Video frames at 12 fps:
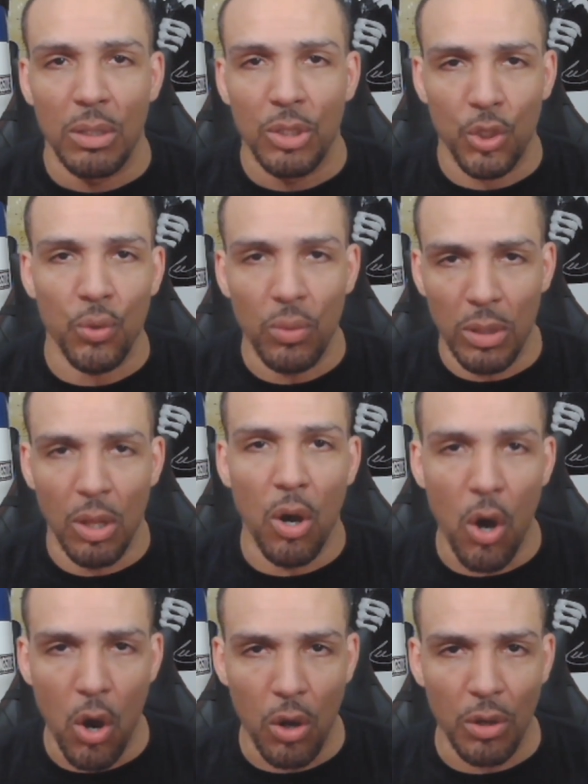too
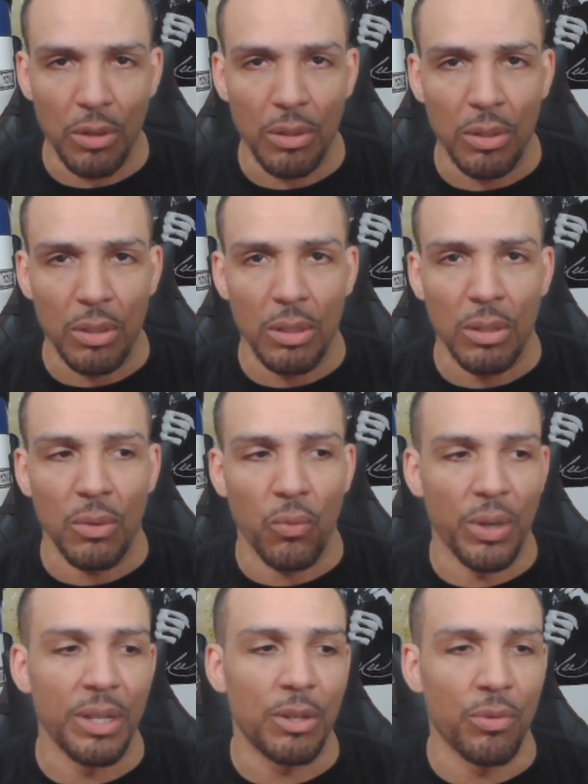long
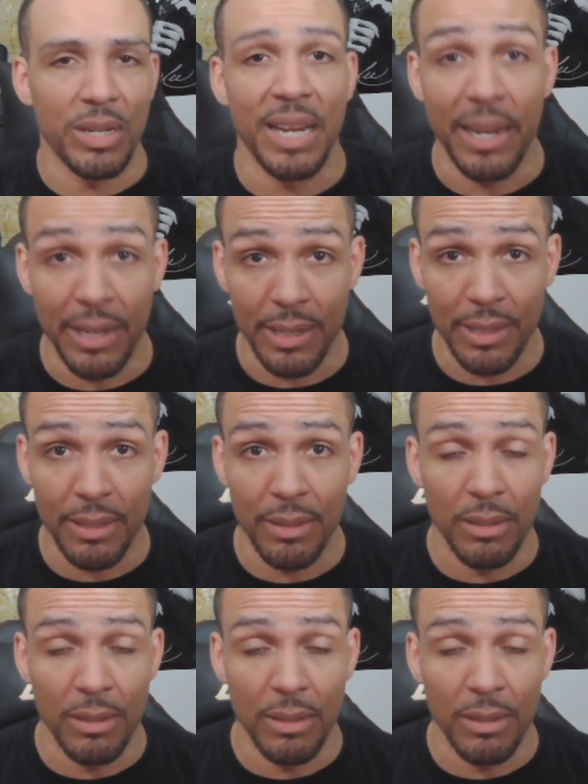when creating it,